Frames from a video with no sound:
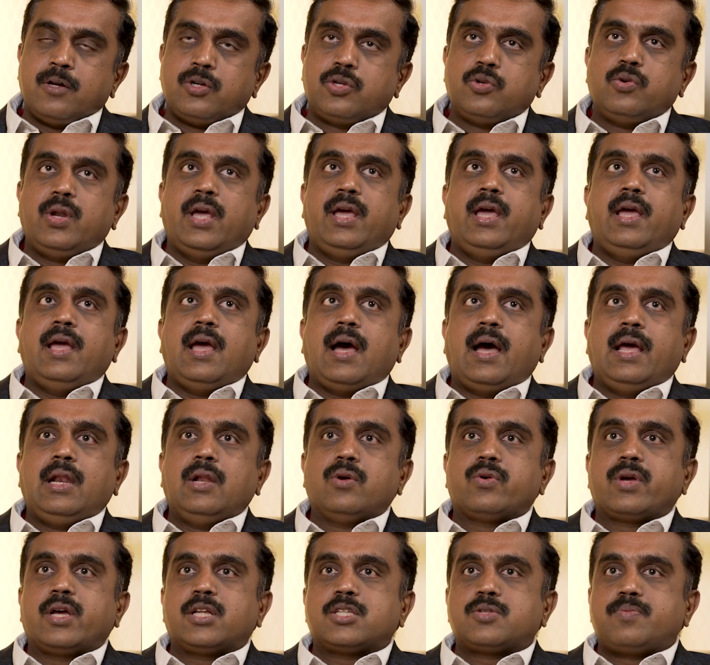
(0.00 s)
today I
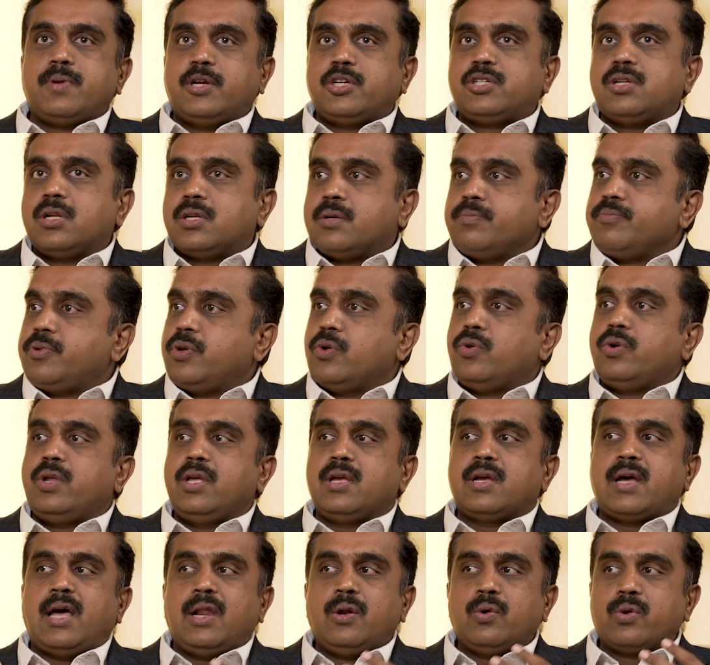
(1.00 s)
look at spatial
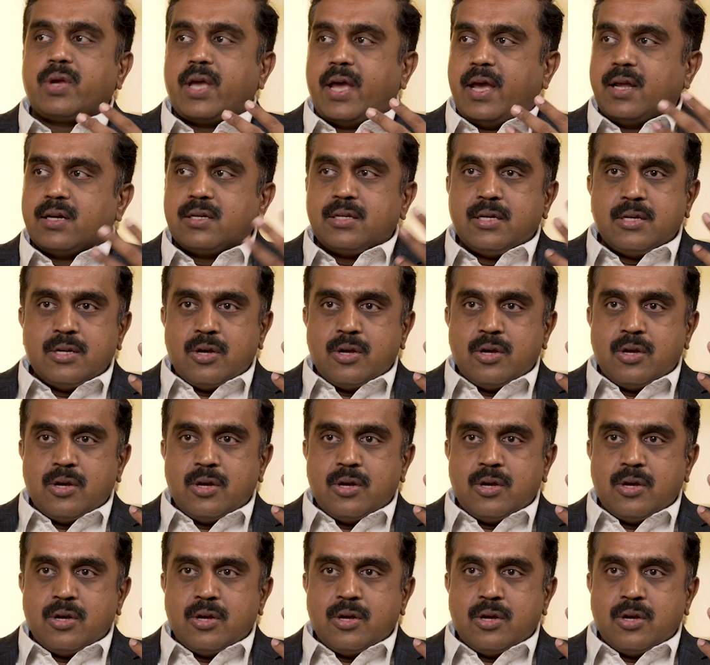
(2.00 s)
computing, I look at